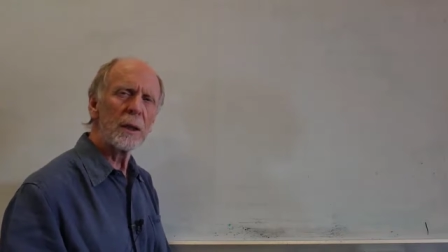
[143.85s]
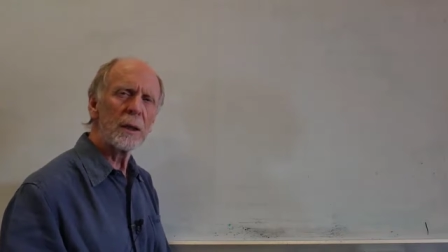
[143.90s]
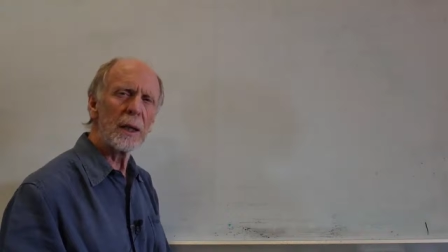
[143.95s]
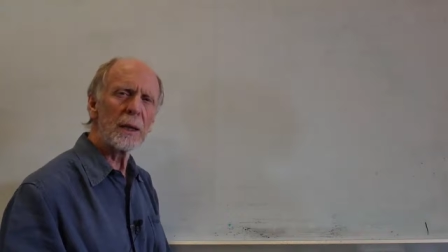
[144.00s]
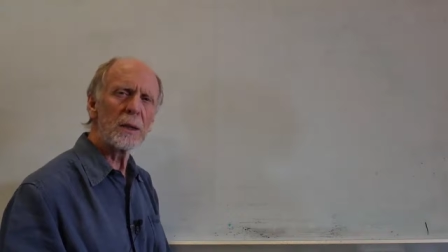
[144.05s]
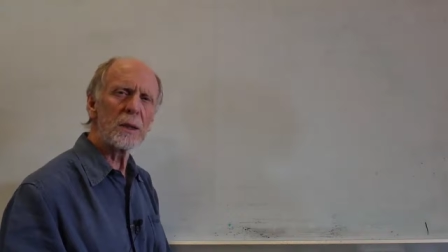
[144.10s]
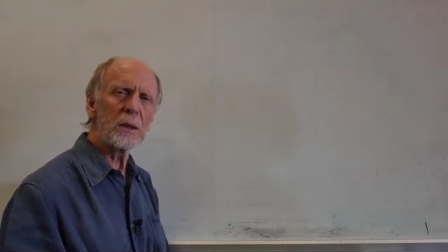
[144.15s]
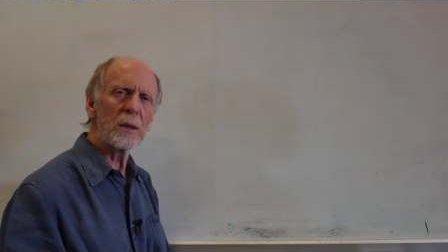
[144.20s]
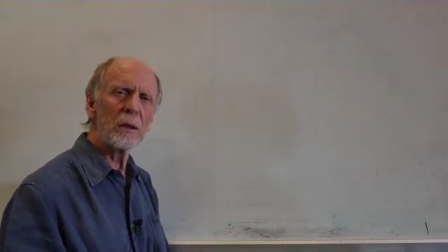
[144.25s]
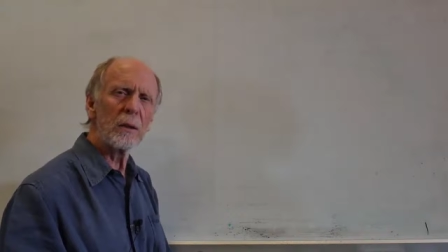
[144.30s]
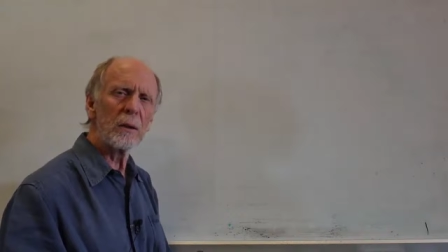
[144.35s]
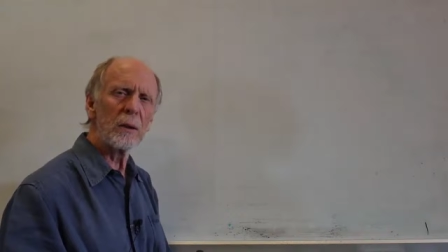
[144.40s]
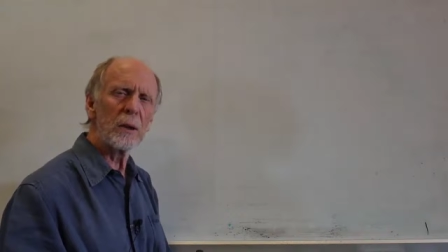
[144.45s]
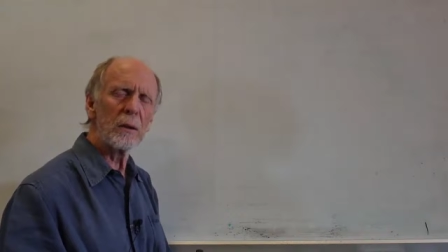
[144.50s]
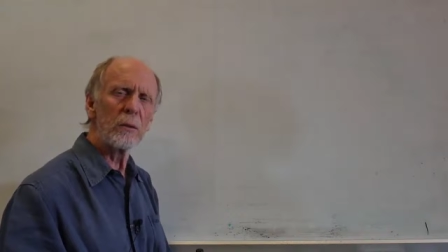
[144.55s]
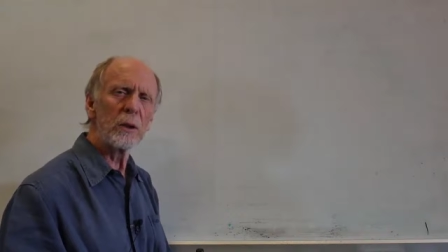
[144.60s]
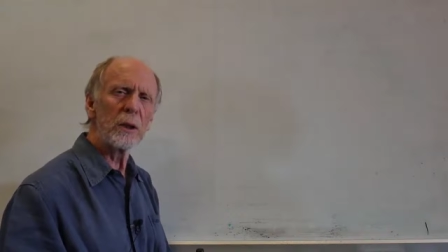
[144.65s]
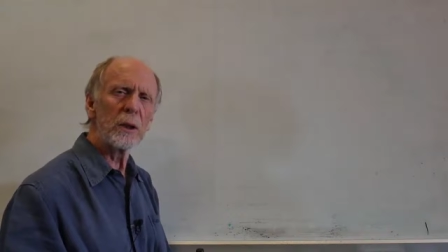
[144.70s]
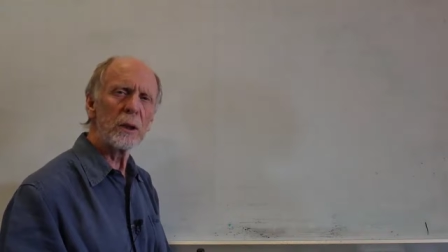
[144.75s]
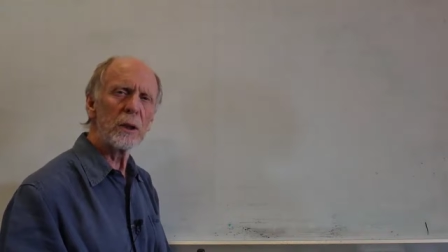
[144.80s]
that's the,
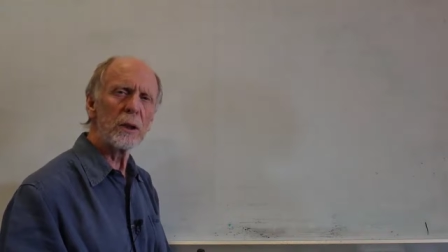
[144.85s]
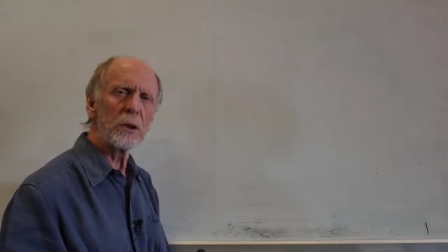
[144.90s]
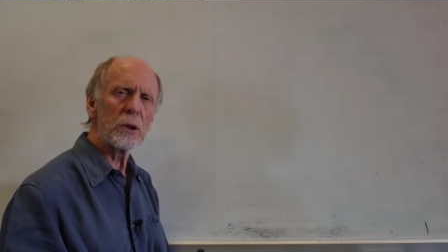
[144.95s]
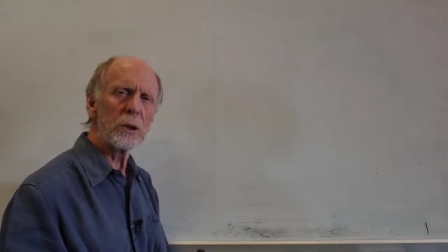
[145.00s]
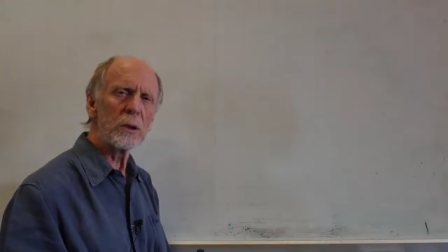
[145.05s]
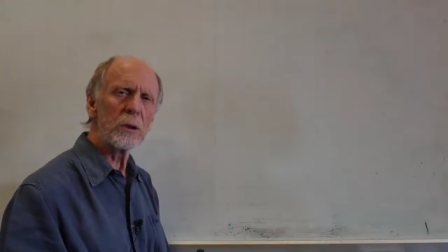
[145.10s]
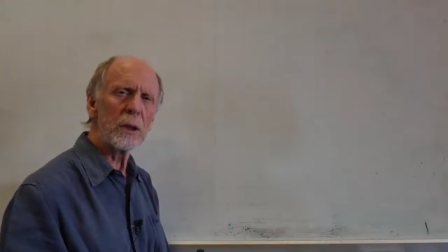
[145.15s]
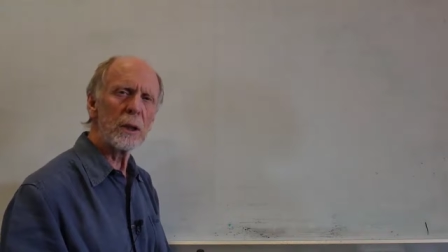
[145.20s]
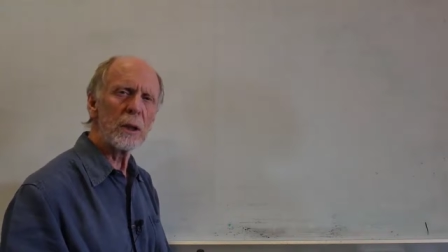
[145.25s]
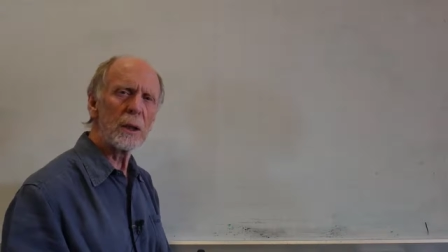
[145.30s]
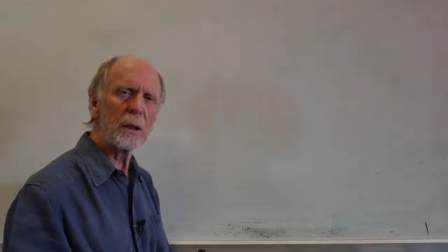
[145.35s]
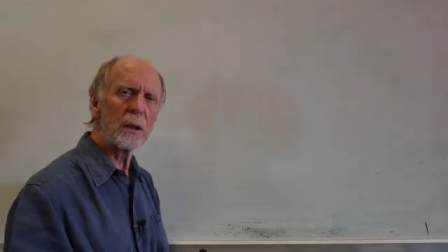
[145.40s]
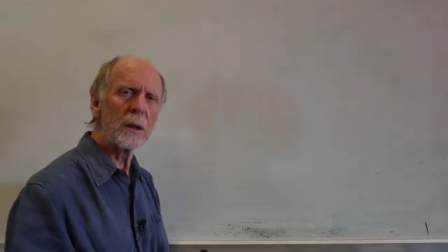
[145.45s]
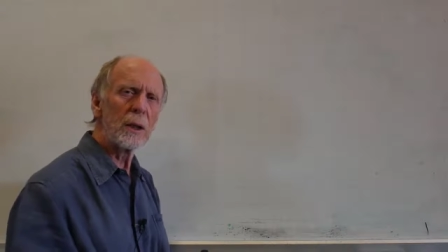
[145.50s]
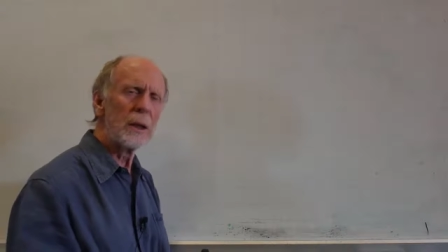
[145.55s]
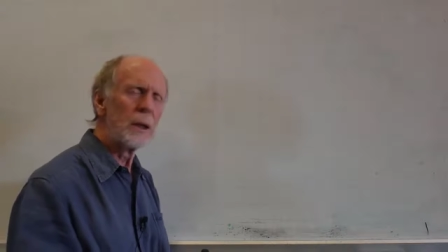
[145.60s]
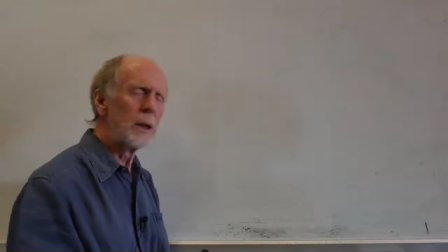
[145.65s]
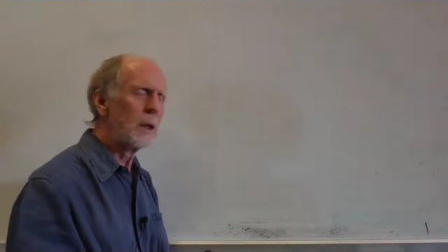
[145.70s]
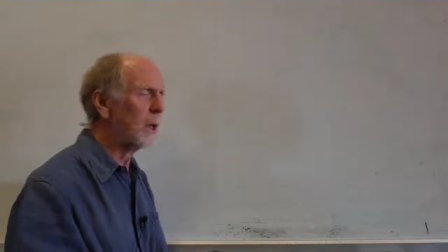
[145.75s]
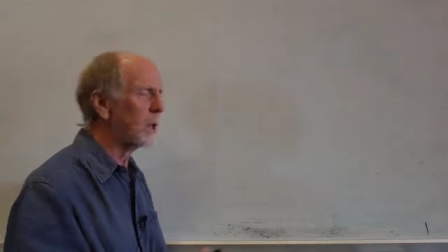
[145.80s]
the real issue here.
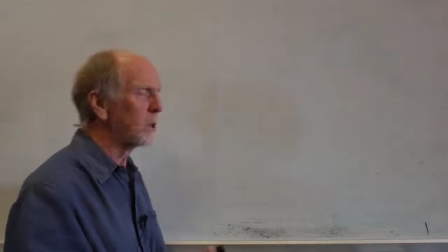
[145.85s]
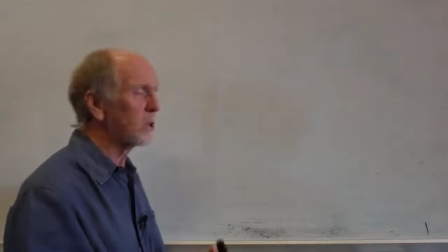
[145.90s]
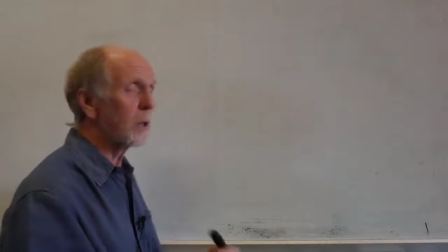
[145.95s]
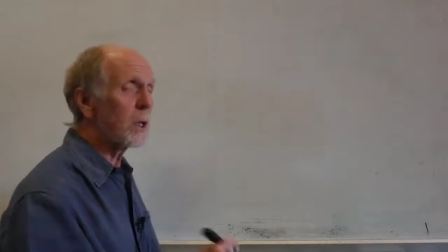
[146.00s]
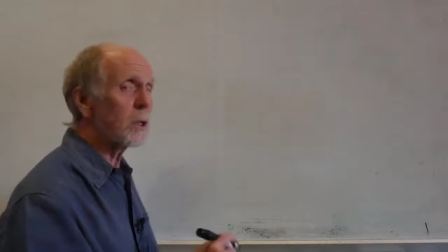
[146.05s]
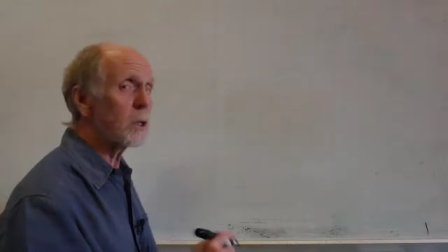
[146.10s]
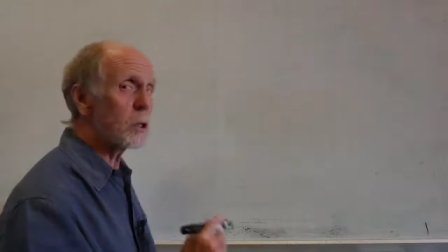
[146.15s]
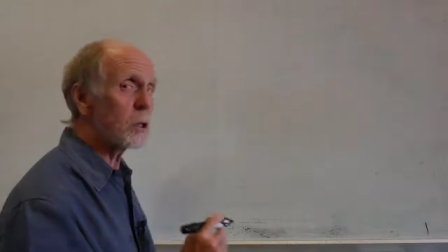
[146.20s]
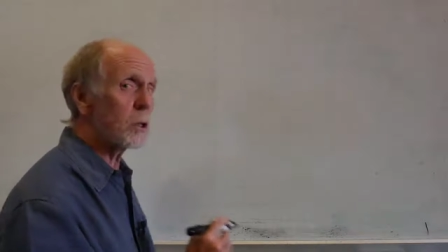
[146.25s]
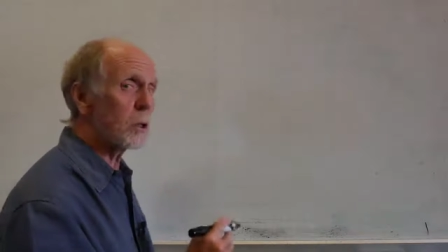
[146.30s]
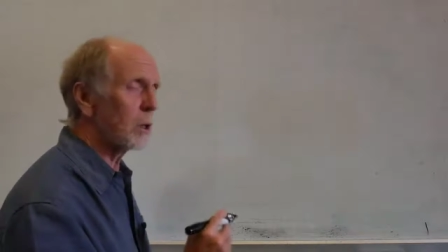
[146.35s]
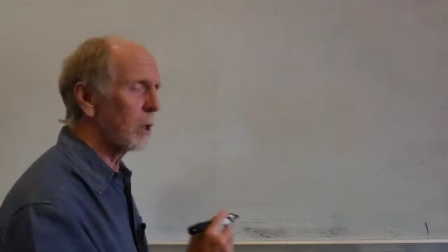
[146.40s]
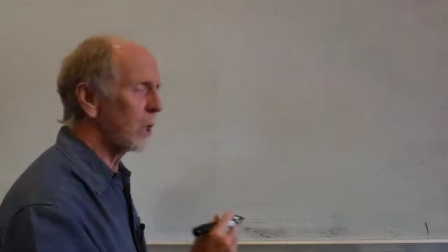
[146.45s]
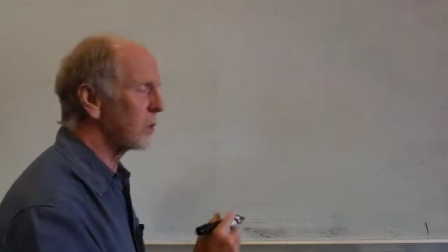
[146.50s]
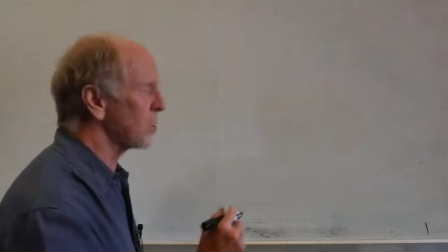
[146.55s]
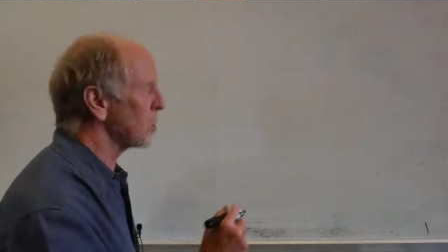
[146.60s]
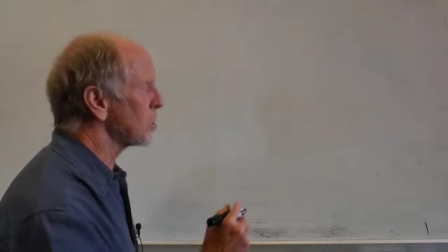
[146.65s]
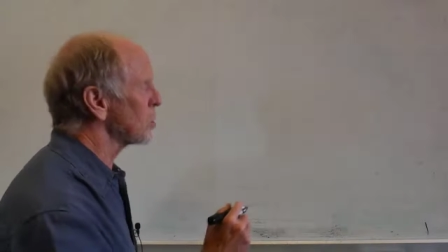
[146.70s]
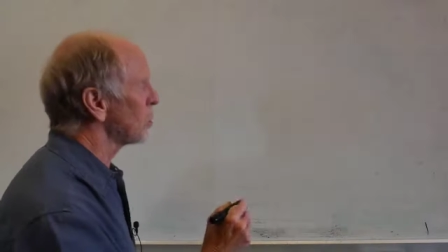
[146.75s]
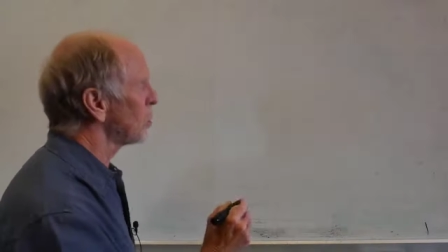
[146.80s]
So let's,
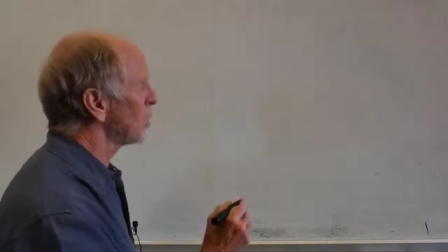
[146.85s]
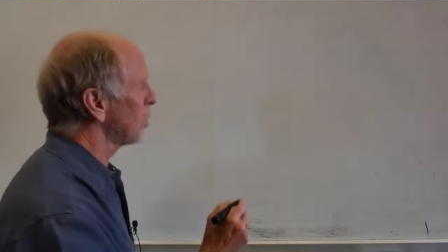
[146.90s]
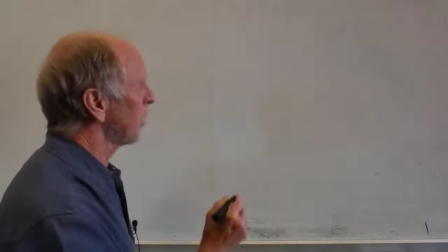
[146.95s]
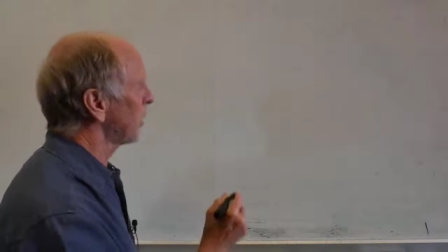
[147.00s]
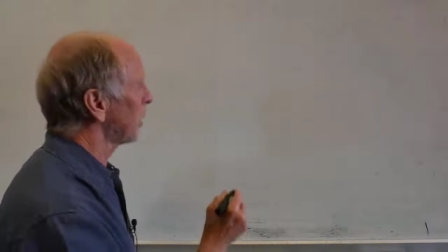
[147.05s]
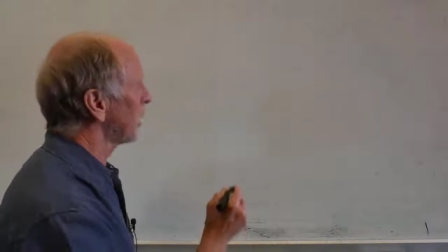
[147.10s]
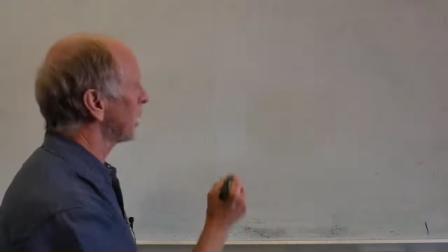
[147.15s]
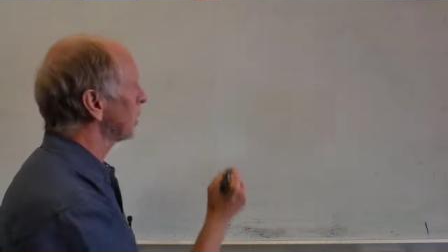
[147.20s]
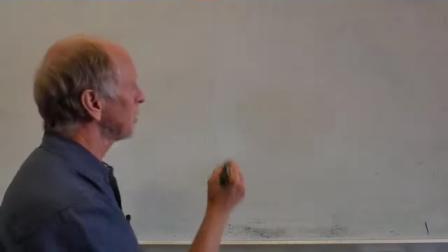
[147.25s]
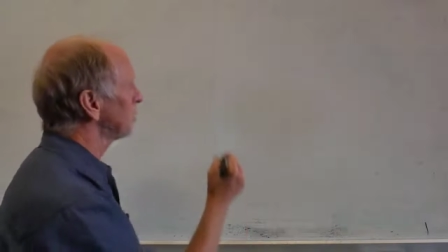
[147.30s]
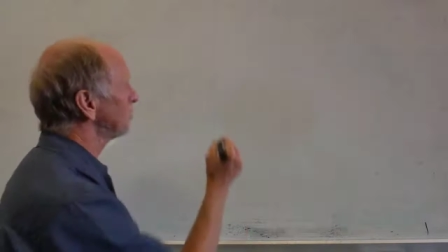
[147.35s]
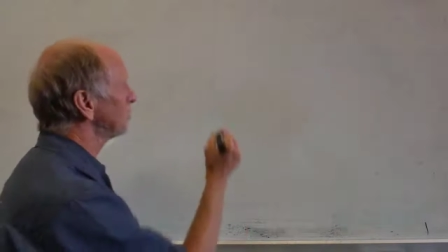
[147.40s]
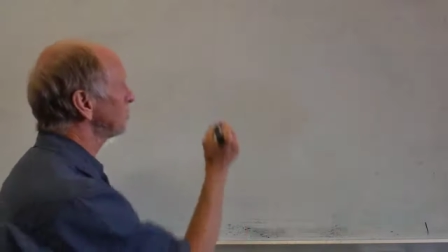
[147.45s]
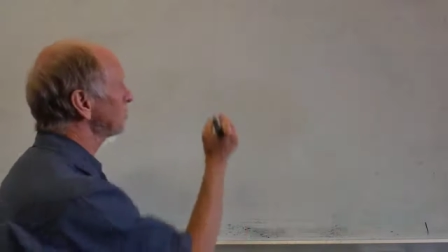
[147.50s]
let's just talk about that.